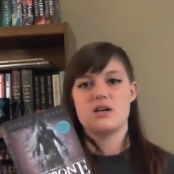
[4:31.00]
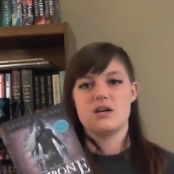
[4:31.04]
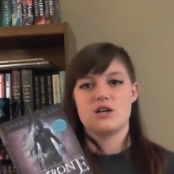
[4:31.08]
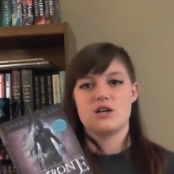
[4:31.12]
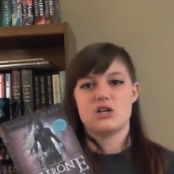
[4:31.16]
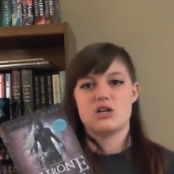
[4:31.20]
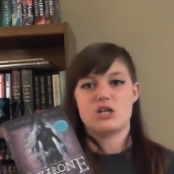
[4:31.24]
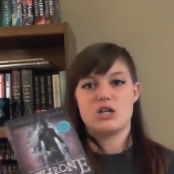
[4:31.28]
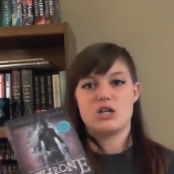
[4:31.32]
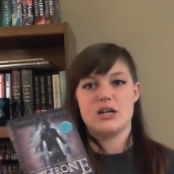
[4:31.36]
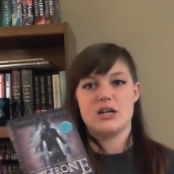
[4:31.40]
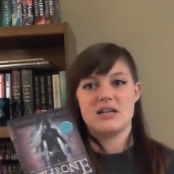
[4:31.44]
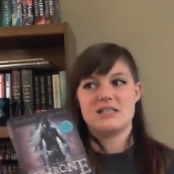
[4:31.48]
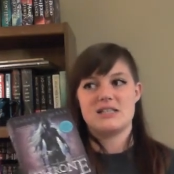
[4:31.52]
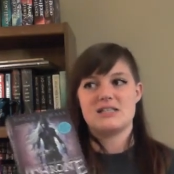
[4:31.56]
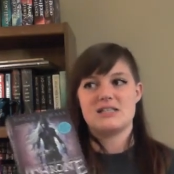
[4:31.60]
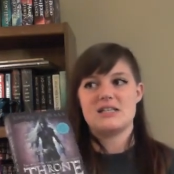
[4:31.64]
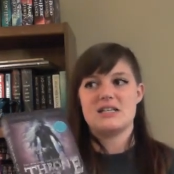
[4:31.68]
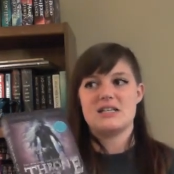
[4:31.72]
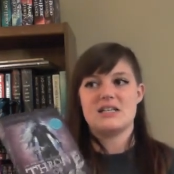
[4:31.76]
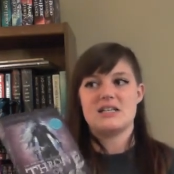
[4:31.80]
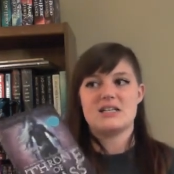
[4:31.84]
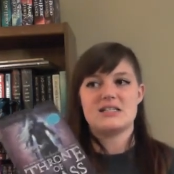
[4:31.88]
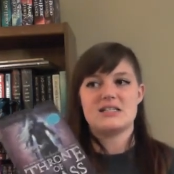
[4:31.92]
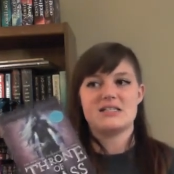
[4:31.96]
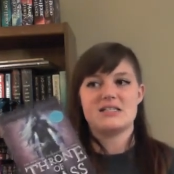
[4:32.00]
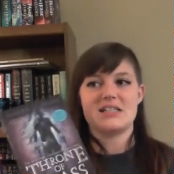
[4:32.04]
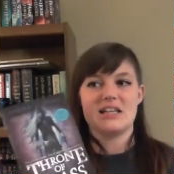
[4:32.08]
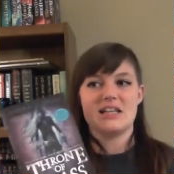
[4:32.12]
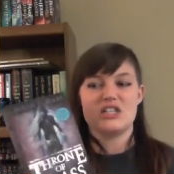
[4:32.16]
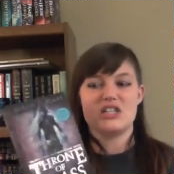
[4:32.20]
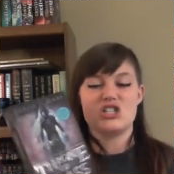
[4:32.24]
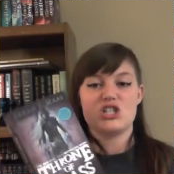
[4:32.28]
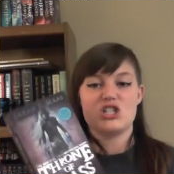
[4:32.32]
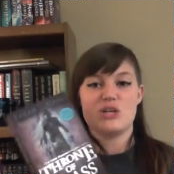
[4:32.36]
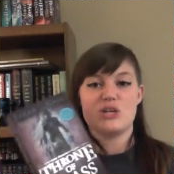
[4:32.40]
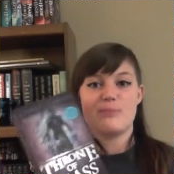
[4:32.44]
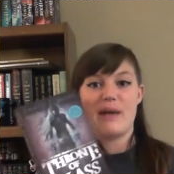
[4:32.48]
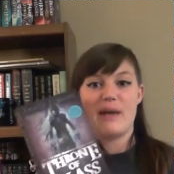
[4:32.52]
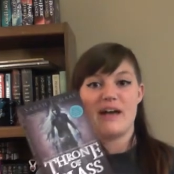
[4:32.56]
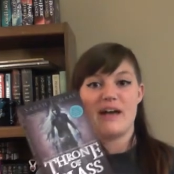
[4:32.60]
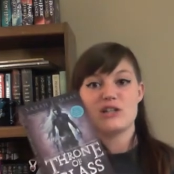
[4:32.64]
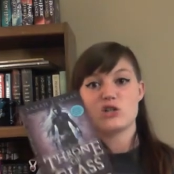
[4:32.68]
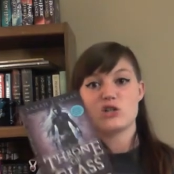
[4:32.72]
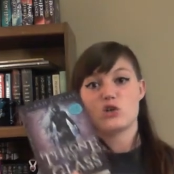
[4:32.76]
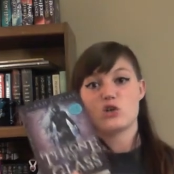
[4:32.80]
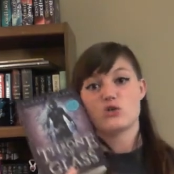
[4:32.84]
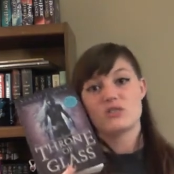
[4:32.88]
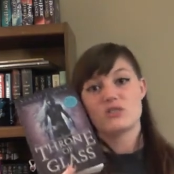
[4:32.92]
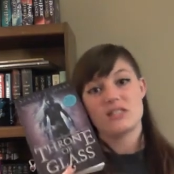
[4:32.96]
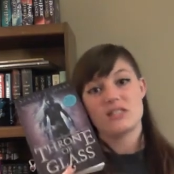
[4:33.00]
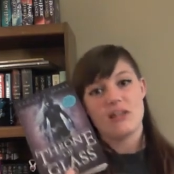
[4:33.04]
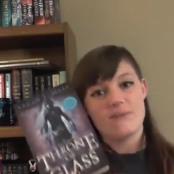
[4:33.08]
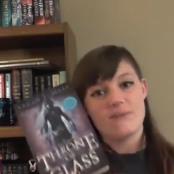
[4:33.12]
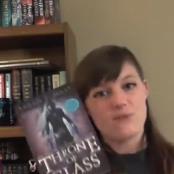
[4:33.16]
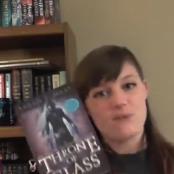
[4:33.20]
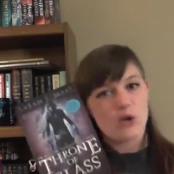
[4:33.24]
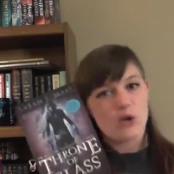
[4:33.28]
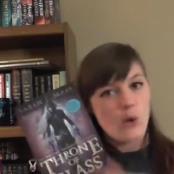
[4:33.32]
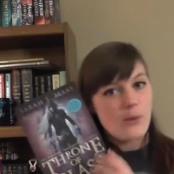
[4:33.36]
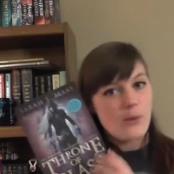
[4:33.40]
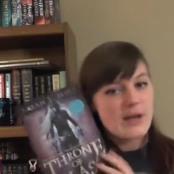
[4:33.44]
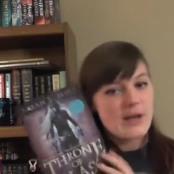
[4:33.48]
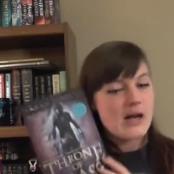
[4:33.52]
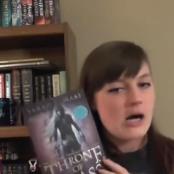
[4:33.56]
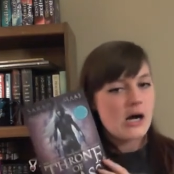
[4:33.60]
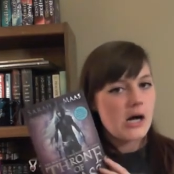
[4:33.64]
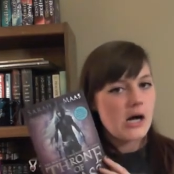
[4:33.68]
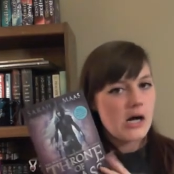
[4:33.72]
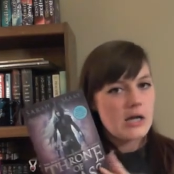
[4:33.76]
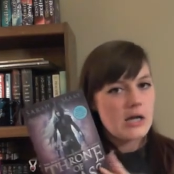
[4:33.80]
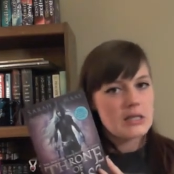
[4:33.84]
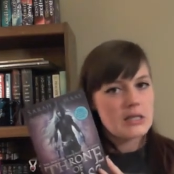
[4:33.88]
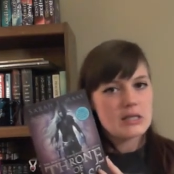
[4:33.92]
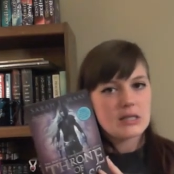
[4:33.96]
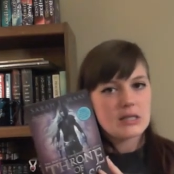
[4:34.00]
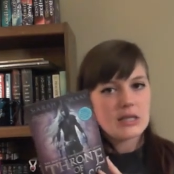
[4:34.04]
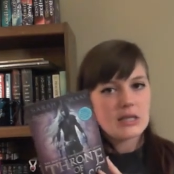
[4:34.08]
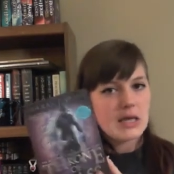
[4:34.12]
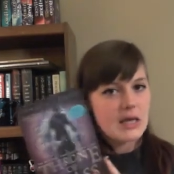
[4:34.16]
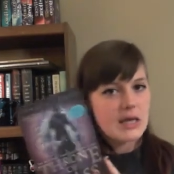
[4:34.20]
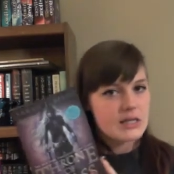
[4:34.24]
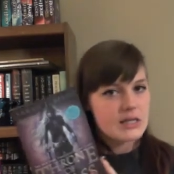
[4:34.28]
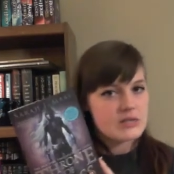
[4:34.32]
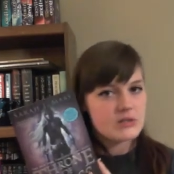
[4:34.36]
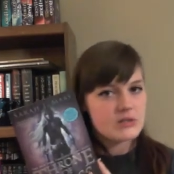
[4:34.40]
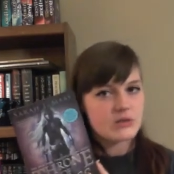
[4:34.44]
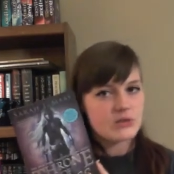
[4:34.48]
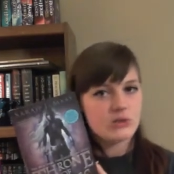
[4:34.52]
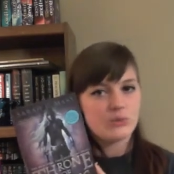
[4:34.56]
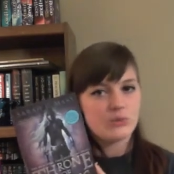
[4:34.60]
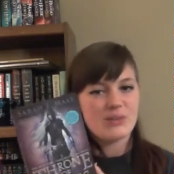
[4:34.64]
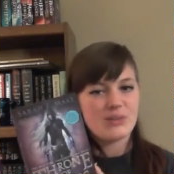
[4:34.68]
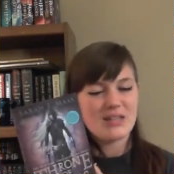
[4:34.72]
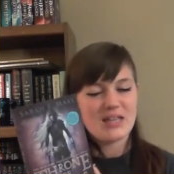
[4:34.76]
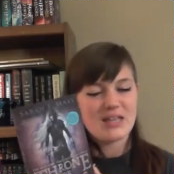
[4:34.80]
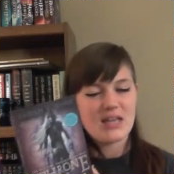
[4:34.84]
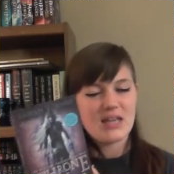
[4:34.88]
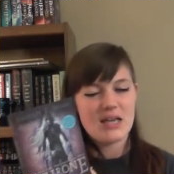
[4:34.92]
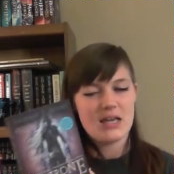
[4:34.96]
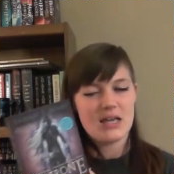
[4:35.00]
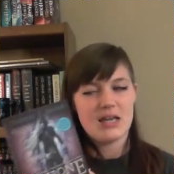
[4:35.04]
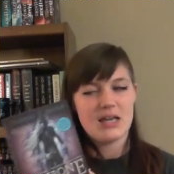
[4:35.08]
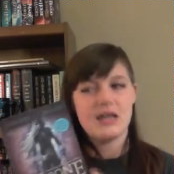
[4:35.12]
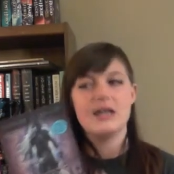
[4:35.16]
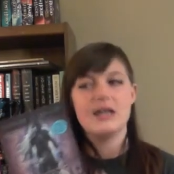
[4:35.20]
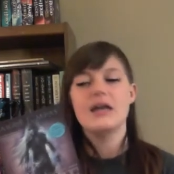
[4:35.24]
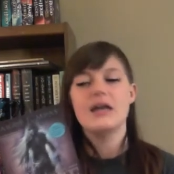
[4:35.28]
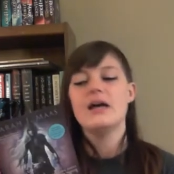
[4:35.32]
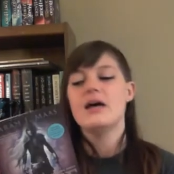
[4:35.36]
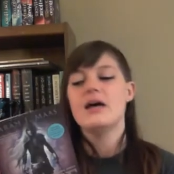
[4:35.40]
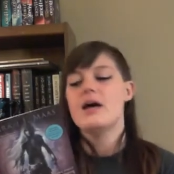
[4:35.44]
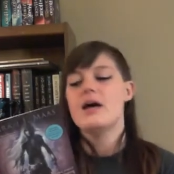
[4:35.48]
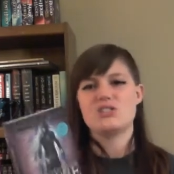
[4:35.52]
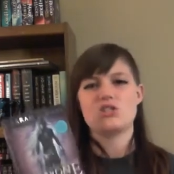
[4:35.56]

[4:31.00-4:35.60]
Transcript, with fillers: crazy, sketchy, magical stuff going on in the castle with the king.